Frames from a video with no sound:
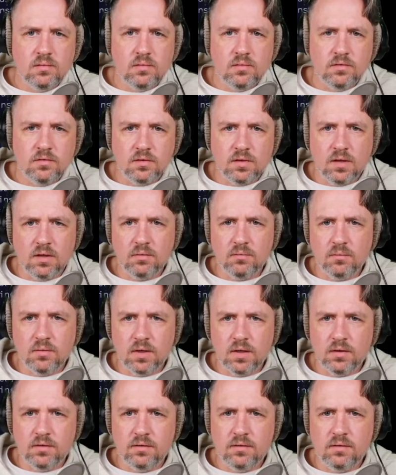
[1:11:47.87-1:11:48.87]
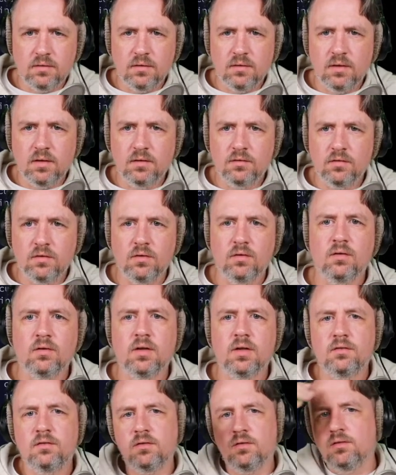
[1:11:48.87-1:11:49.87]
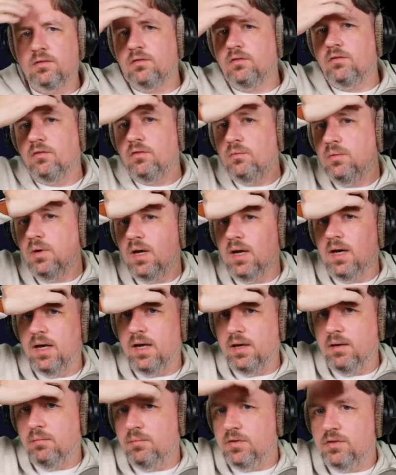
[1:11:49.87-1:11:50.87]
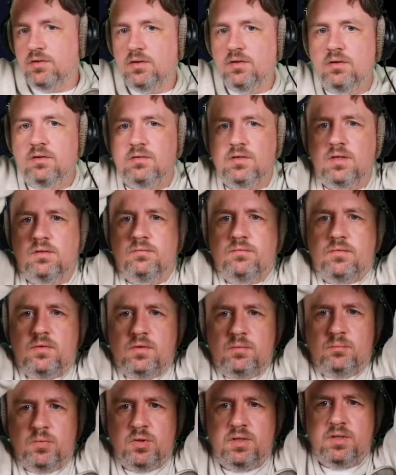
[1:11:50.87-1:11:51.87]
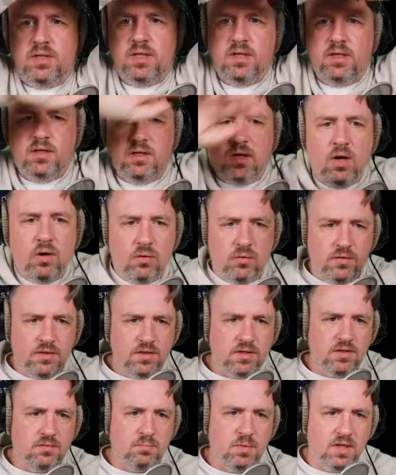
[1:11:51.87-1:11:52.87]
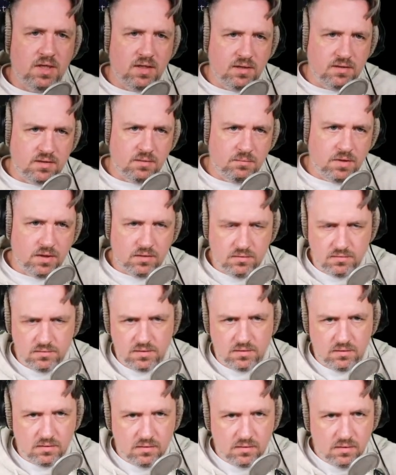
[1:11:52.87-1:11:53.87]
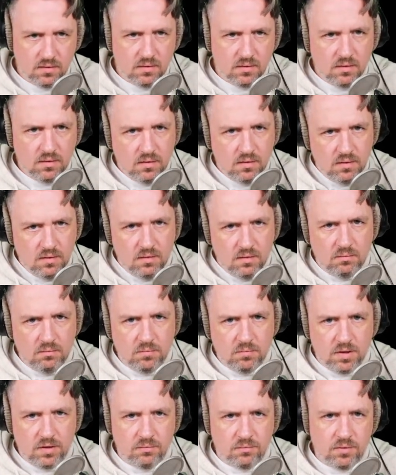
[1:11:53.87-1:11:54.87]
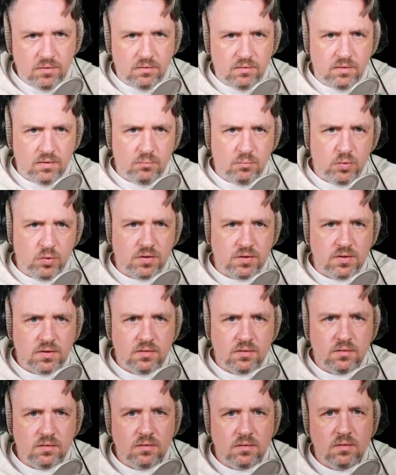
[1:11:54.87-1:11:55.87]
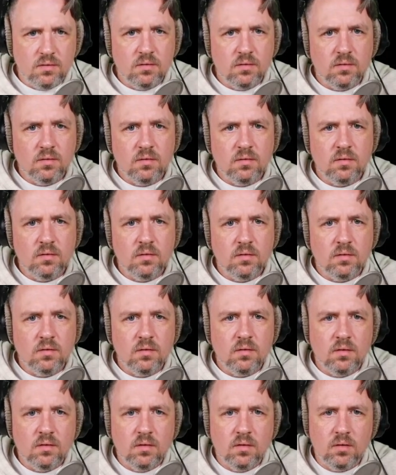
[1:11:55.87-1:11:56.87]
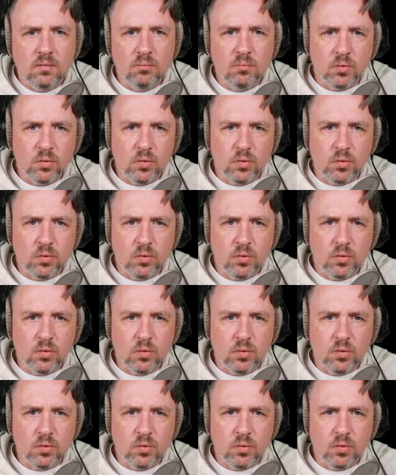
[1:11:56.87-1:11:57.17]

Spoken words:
Not right. Your answer is too high. Make sure you're using the full input data. Oh, this is because I'm not using my real input. Of